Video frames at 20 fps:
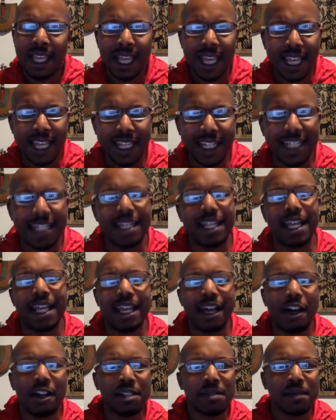and
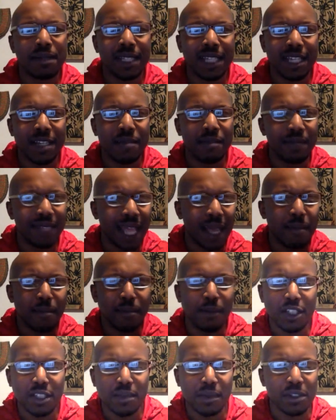ultimately that
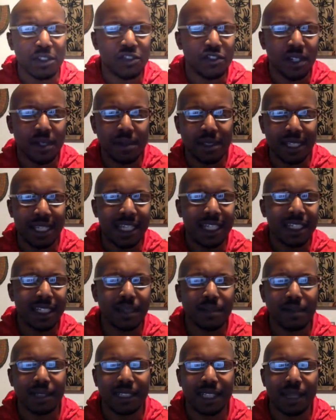multiple streams of income thing